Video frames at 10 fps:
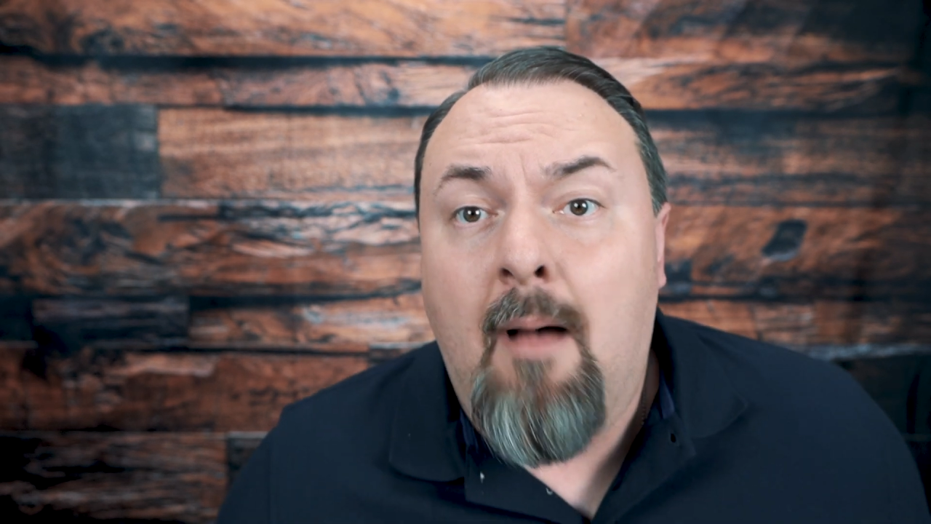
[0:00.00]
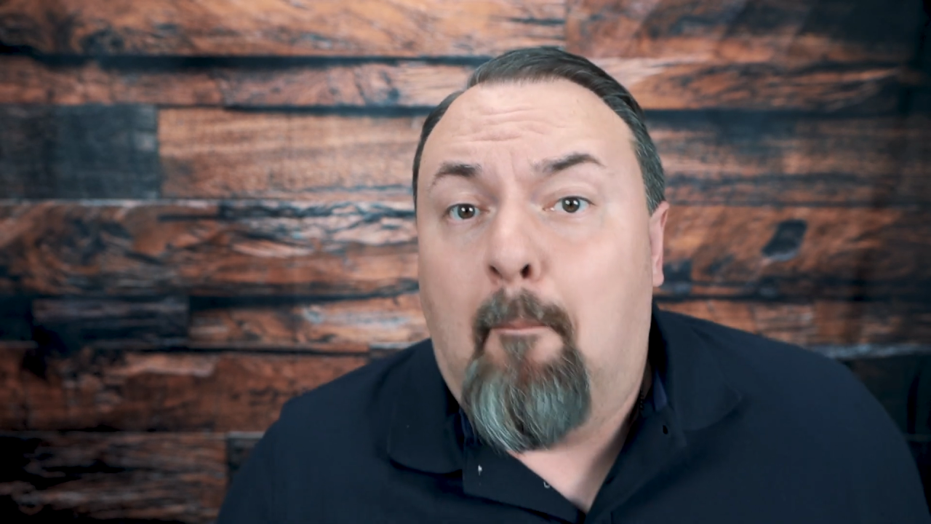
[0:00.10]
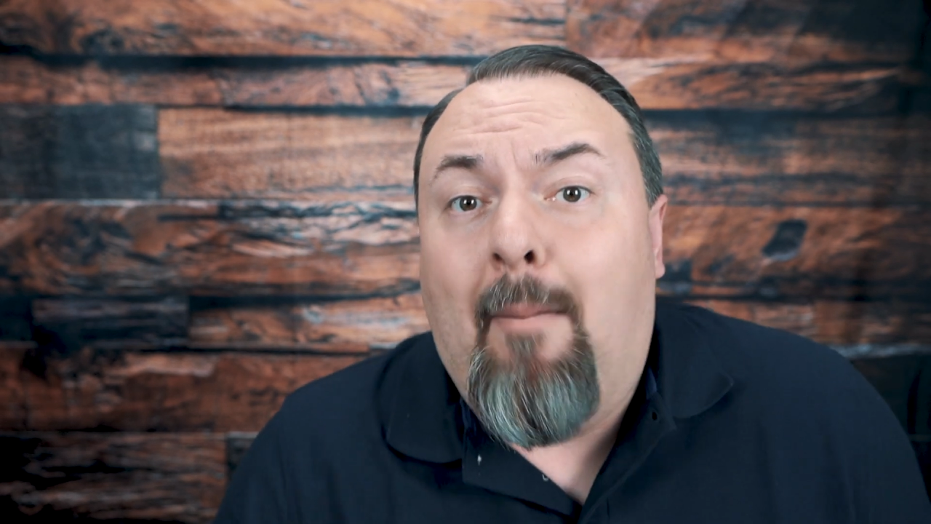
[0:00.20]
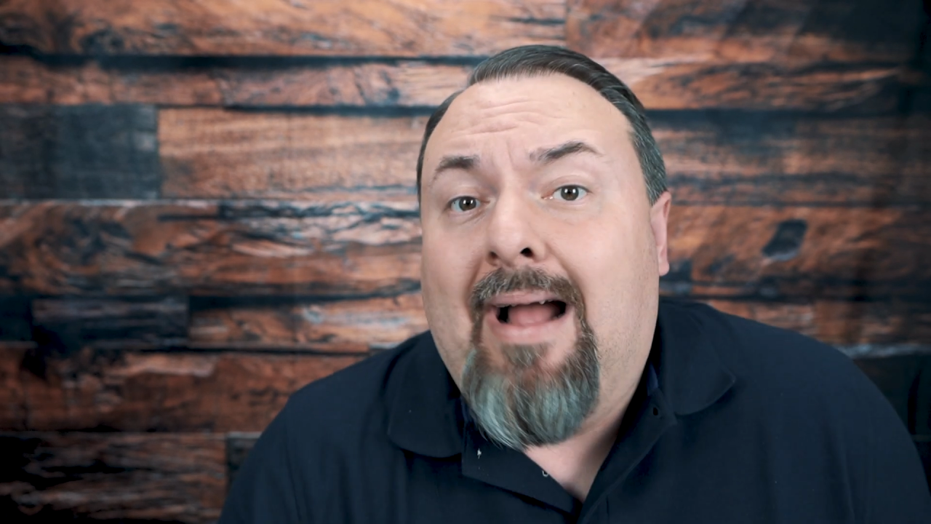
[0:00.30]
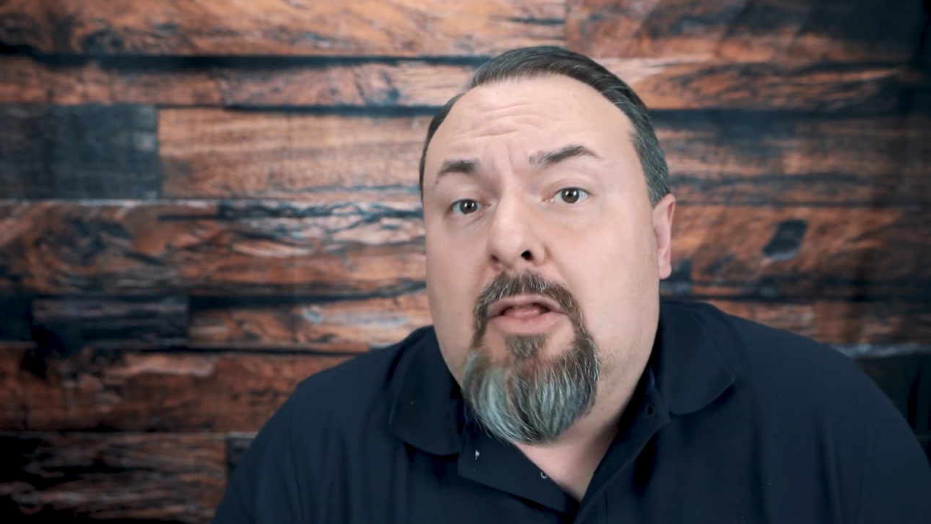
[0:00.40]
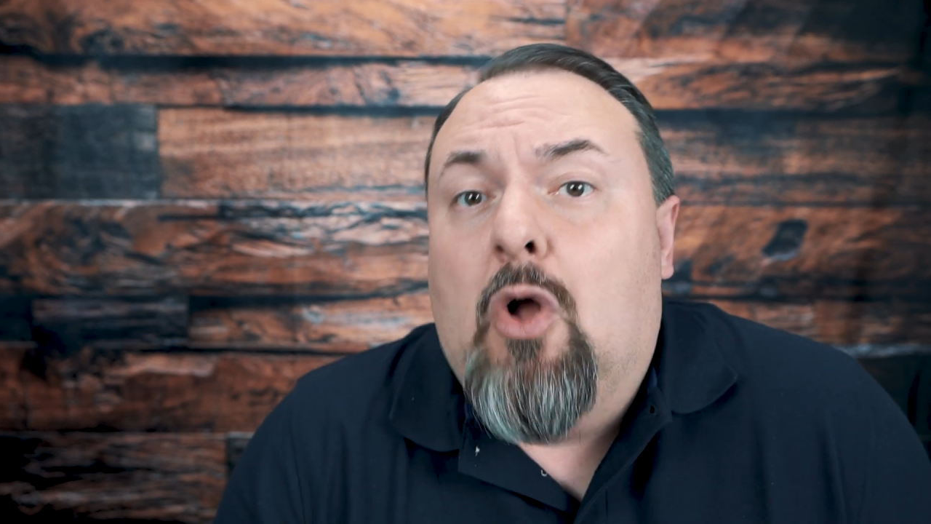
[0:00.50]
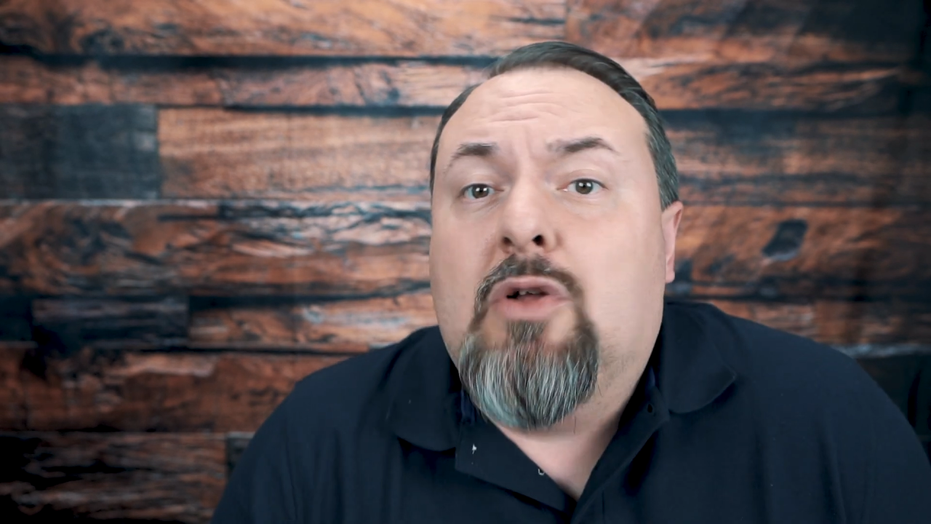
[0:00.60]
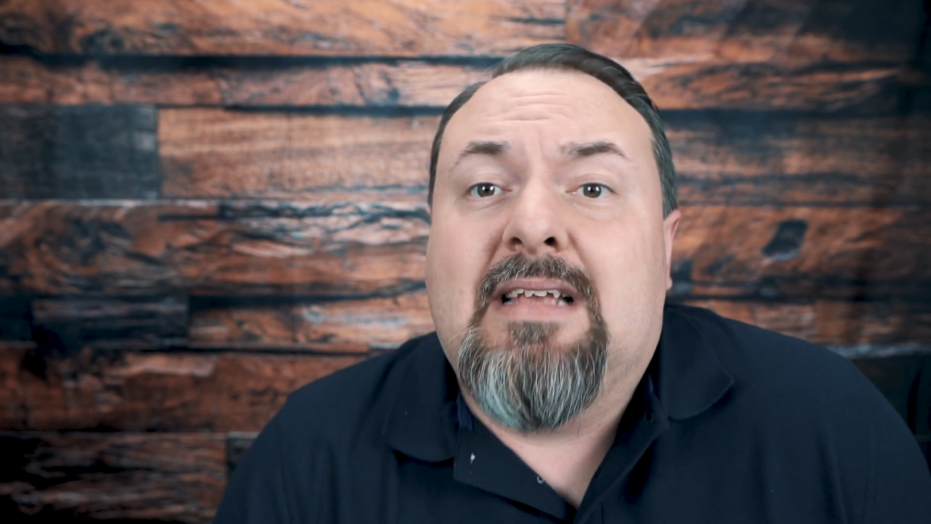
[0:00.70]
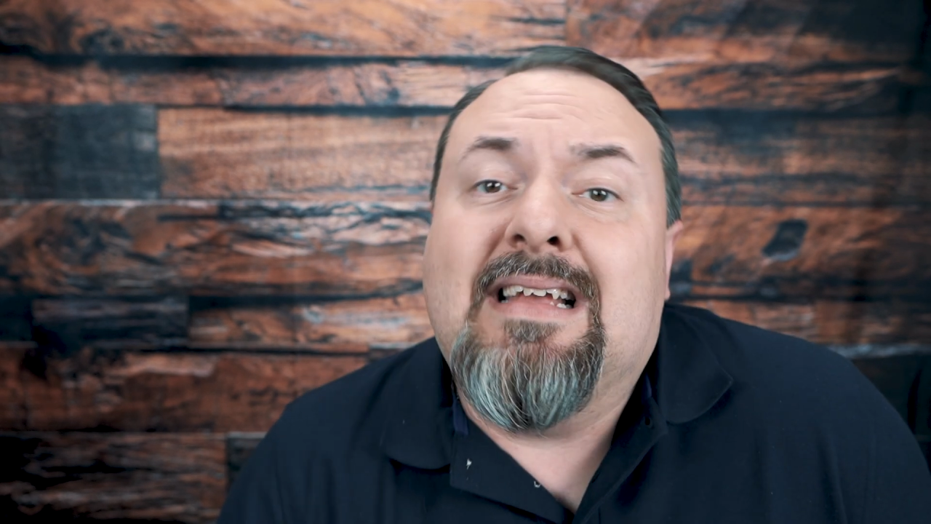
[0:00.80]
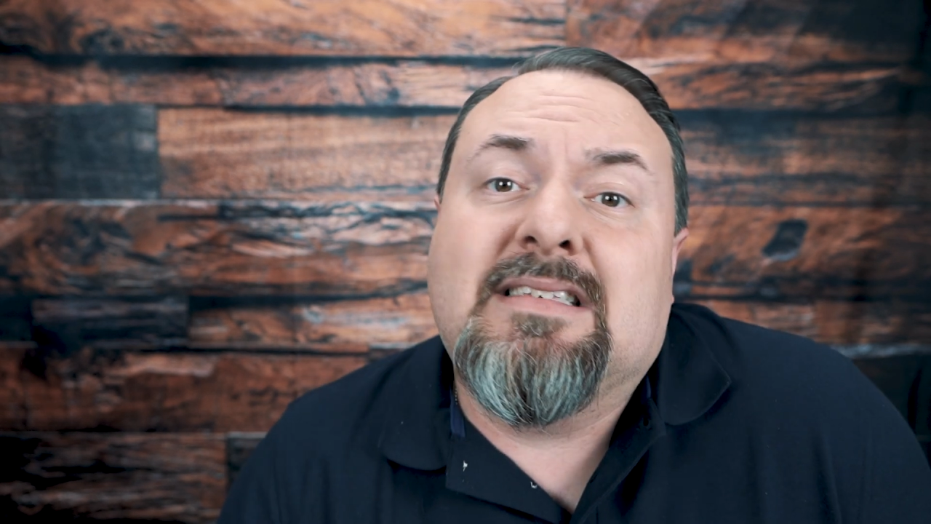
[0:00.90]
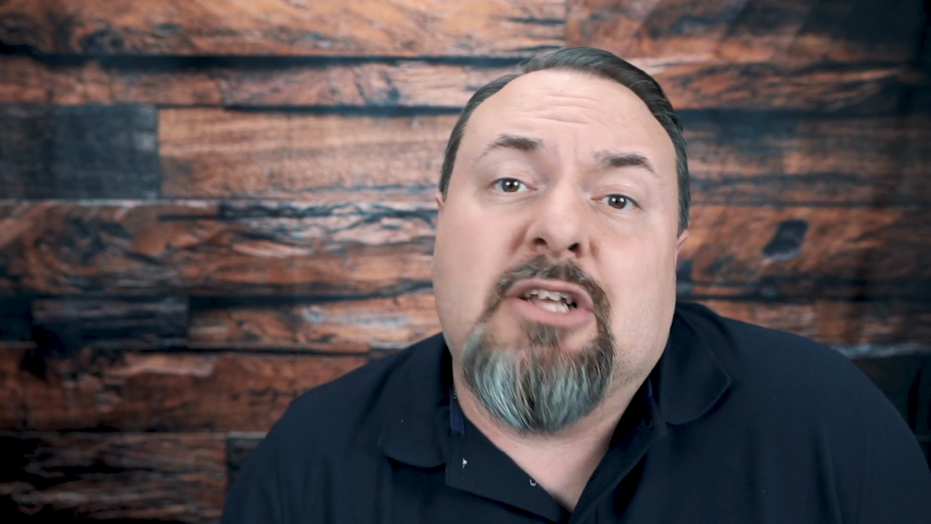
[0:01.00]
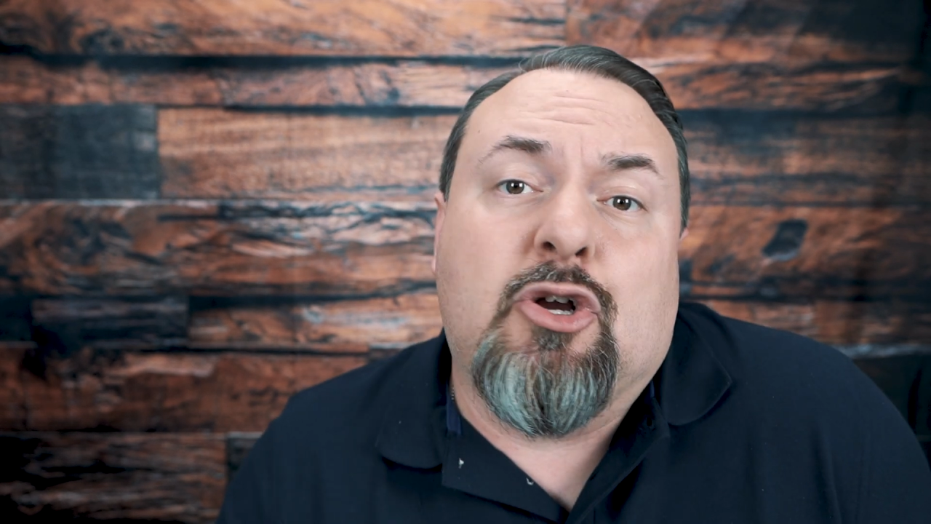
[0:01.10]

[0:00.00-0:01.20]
my loyalty is to